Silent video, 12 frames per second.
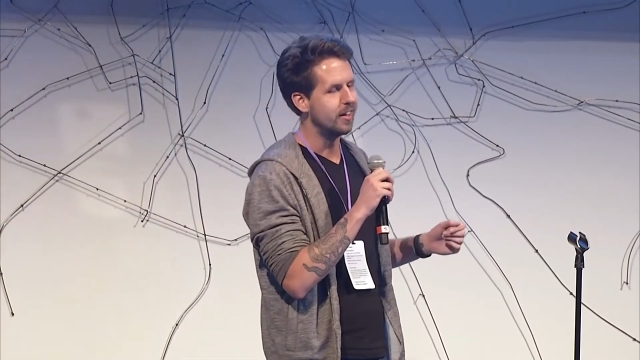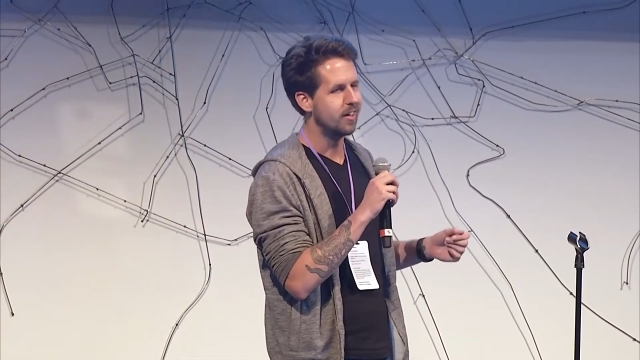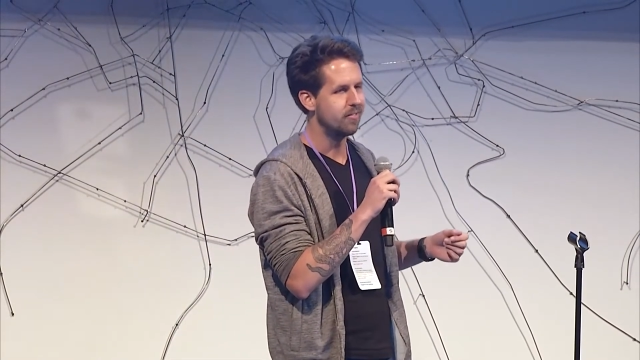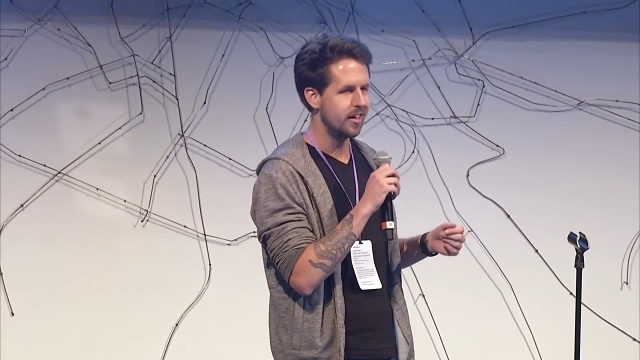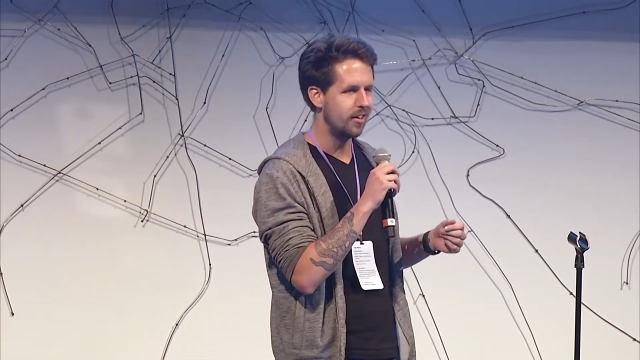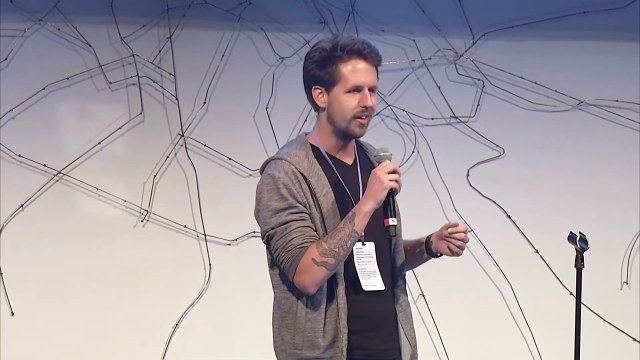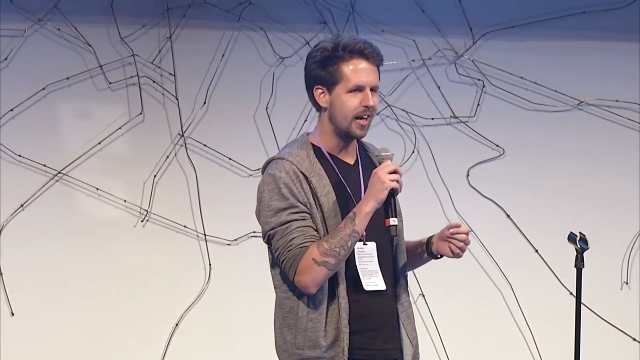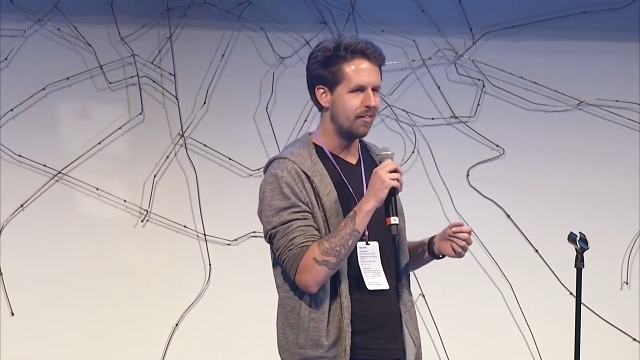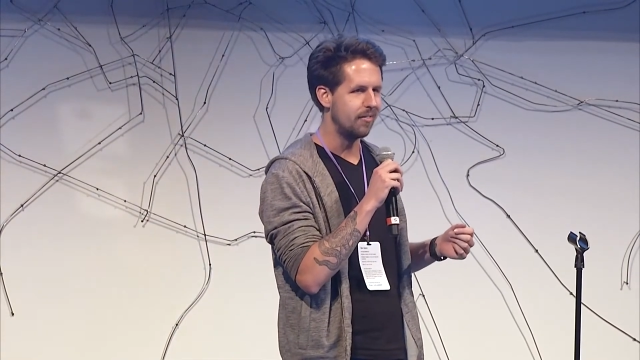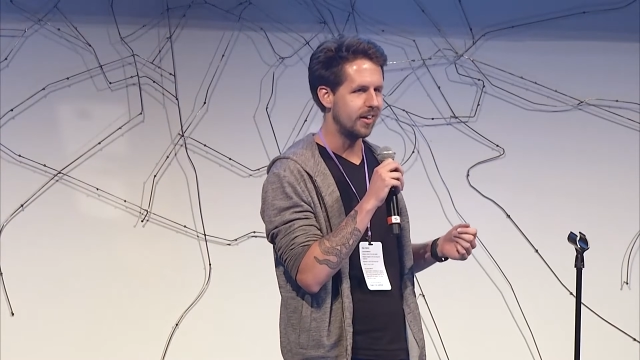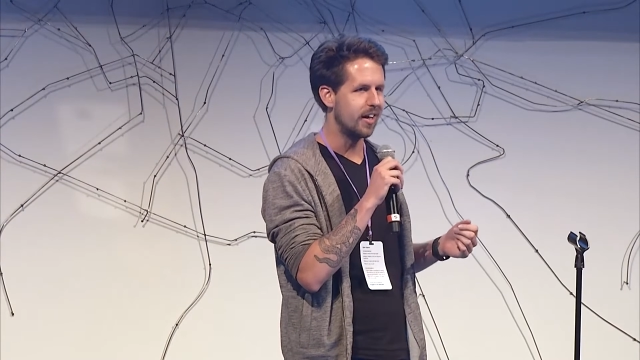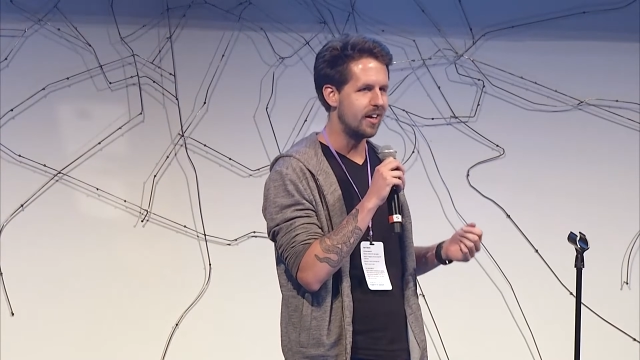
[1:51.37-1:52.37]
if they don't
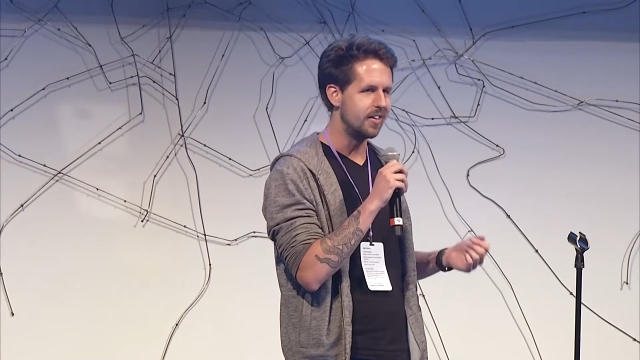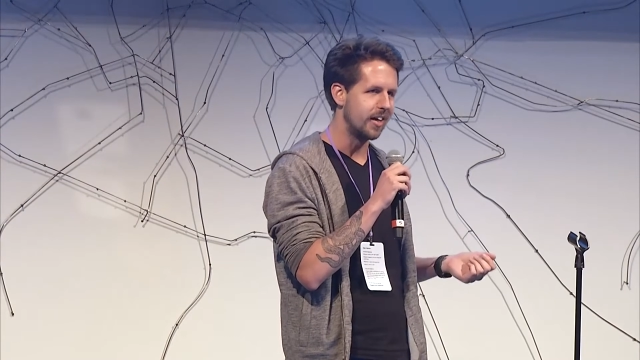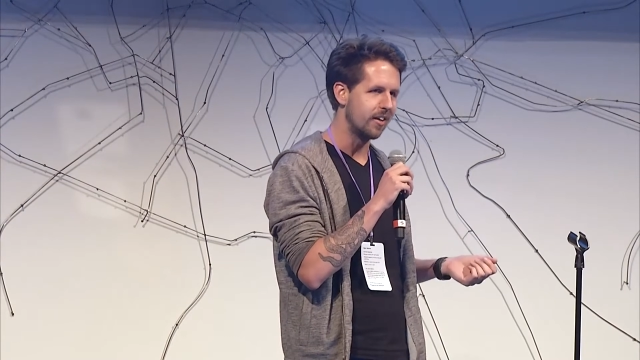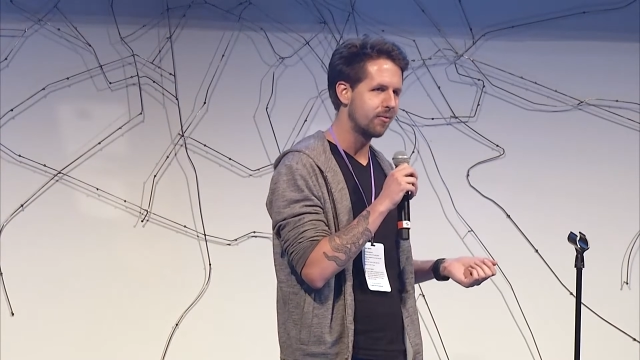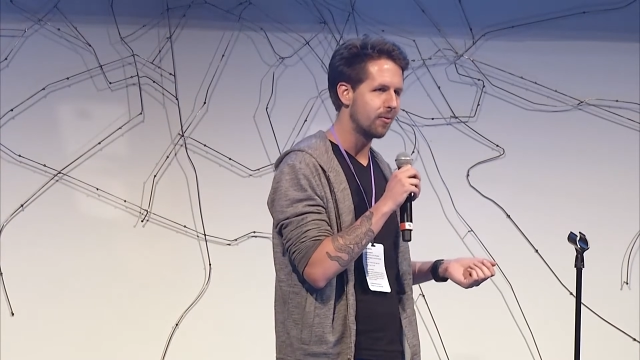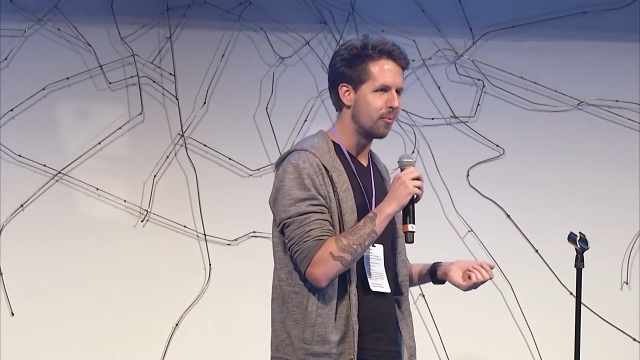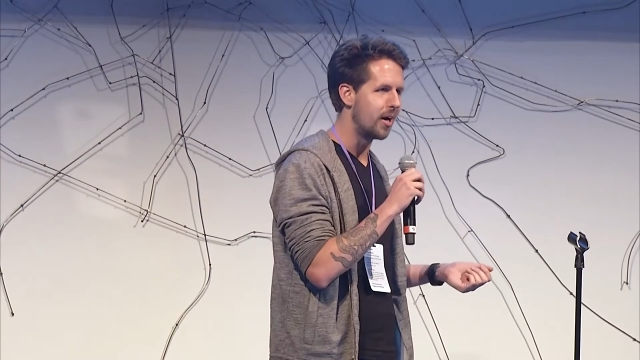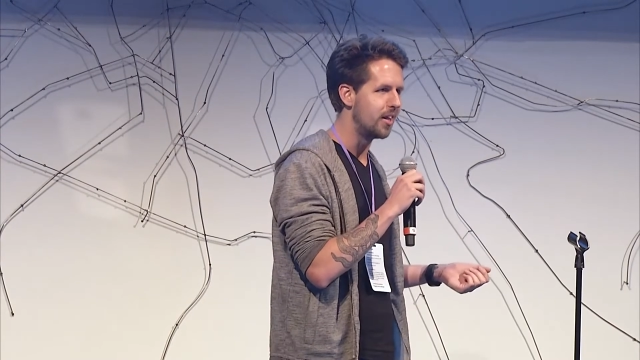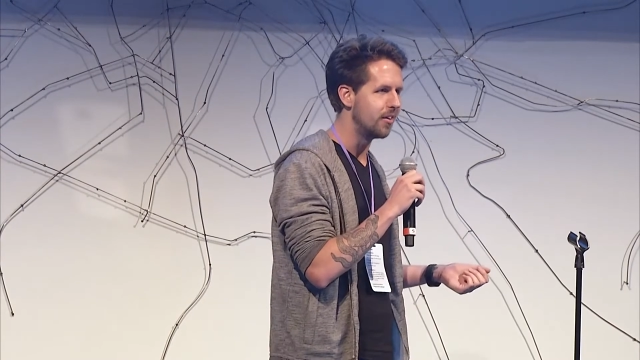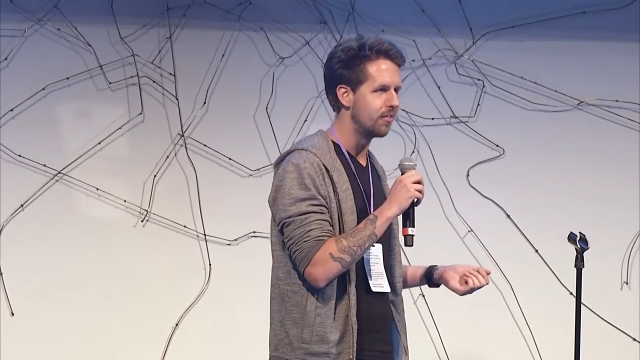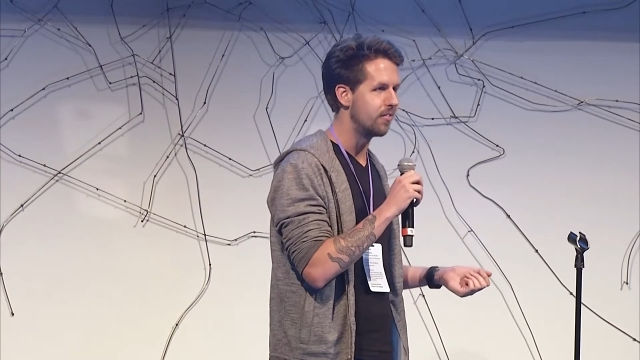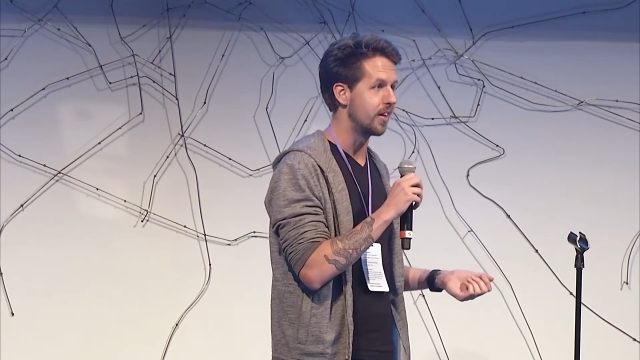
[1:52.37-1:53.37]
have the context for why
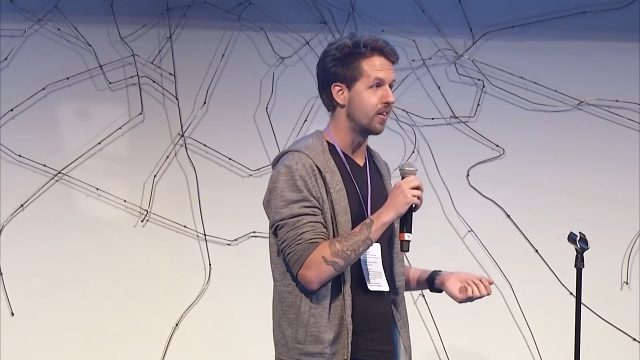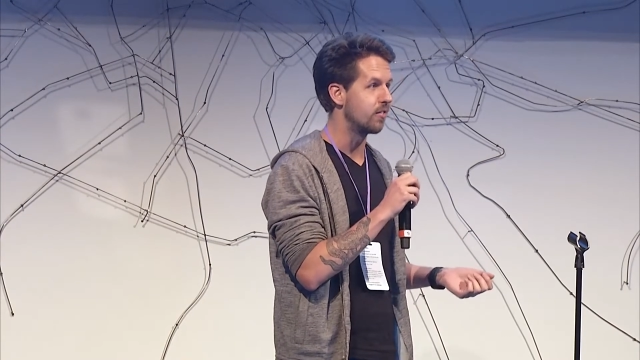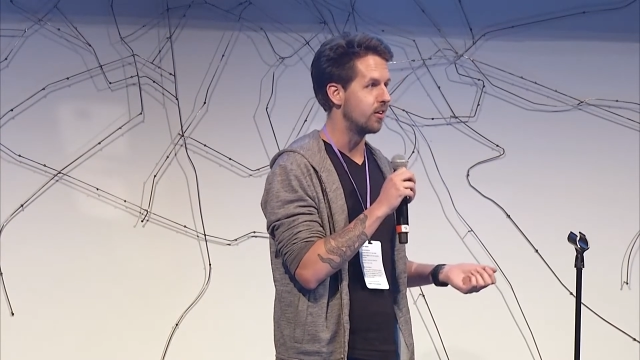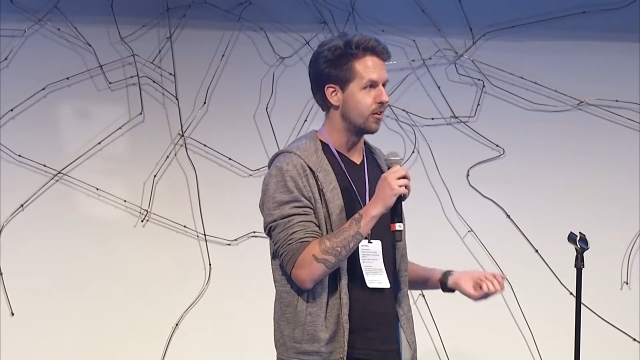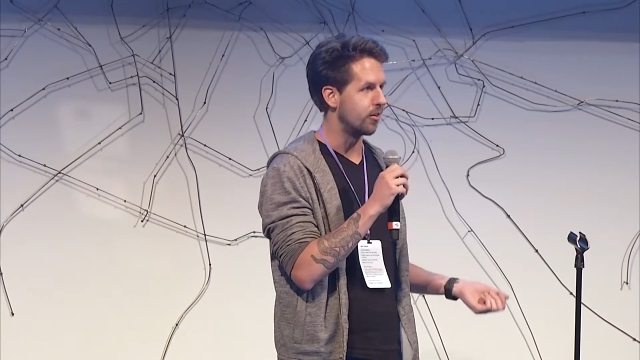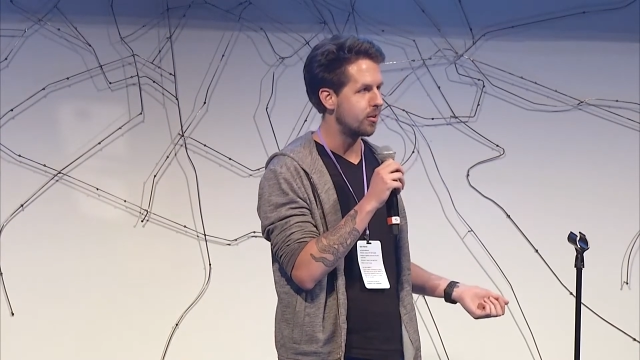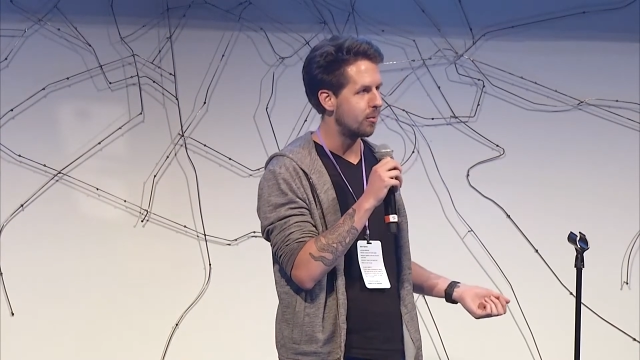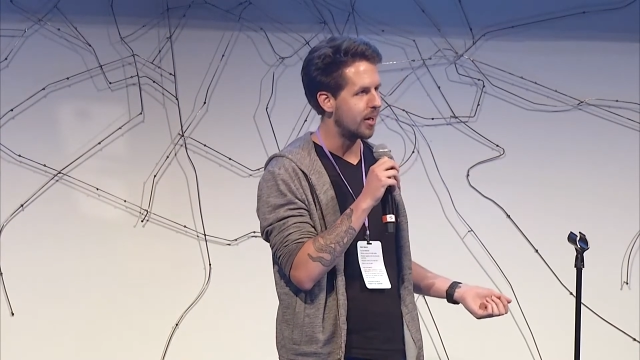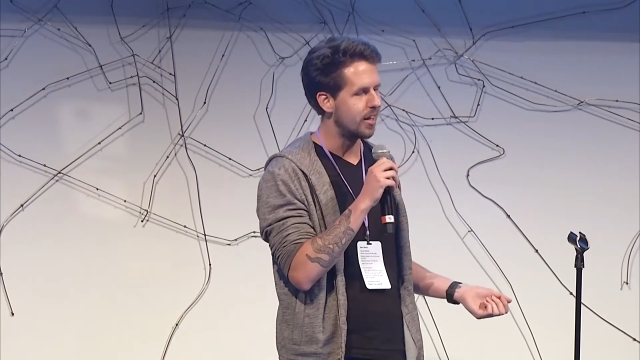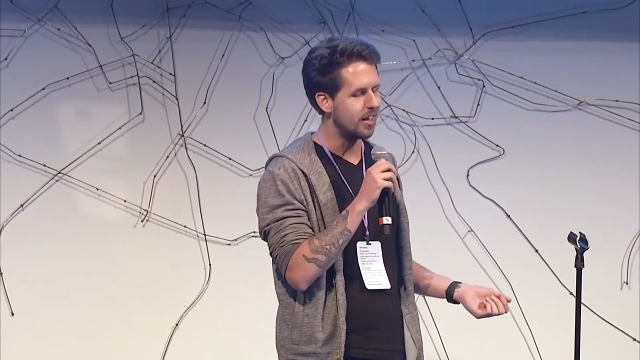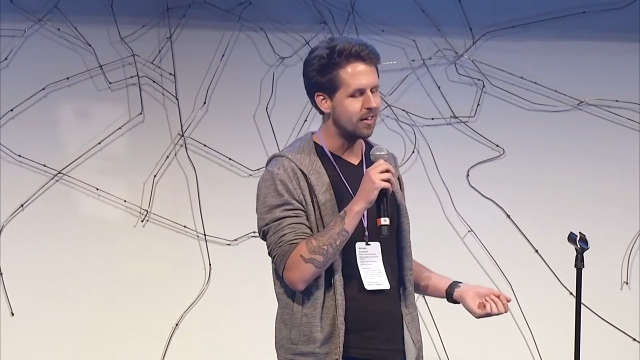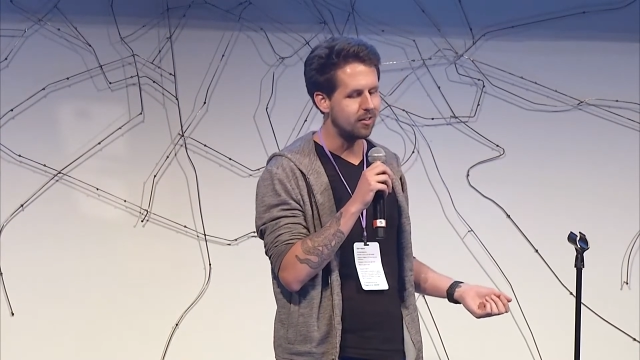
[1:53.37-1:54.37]
those things look the
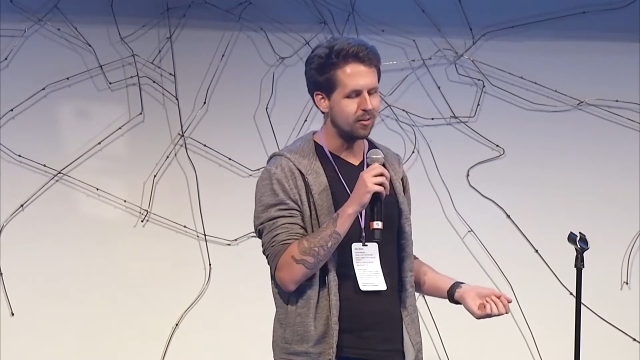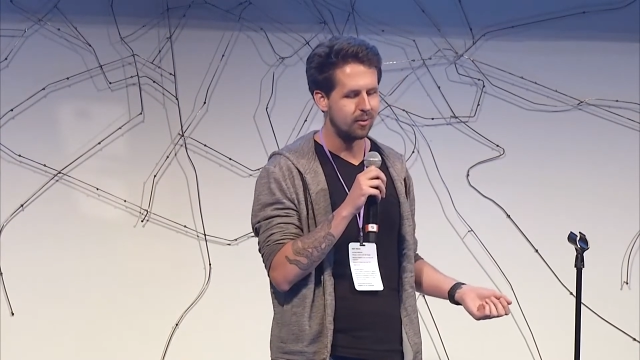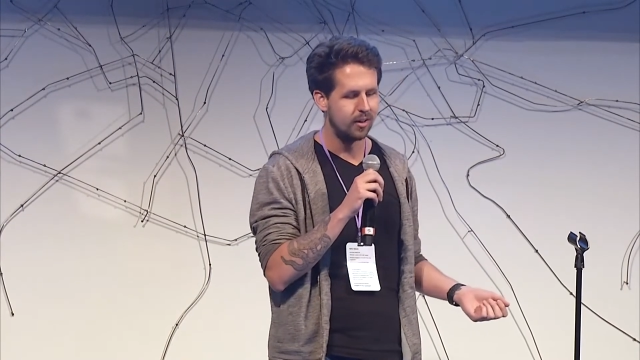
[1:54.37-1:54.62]
way they do.